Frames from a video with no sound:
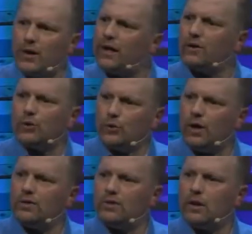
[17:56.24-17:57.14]
out in
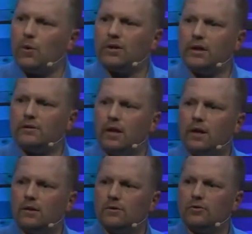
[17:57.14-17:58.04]
drugs, and I worked at
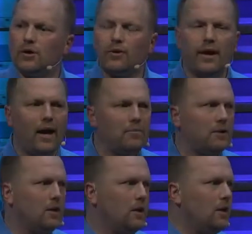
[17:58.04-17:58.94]
a, a drug rehab
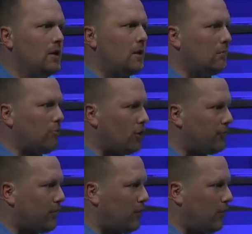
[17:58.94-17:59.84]
in, in Brooklyn
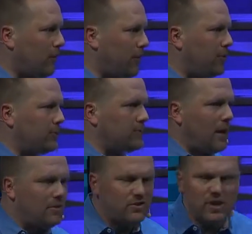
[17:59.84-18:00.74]
for a period of
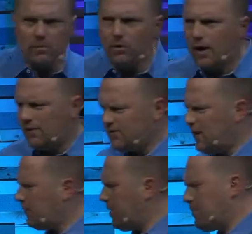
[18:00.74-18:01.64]
time in the summer. I've
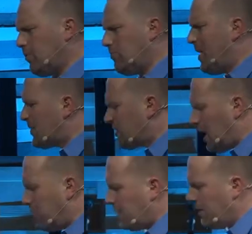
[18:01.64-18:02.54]
seen people mess
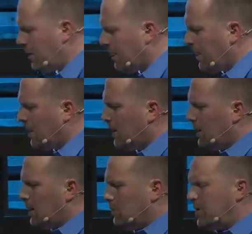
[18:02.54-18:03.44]
up and
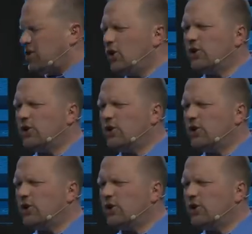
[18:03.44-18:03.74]
but you know the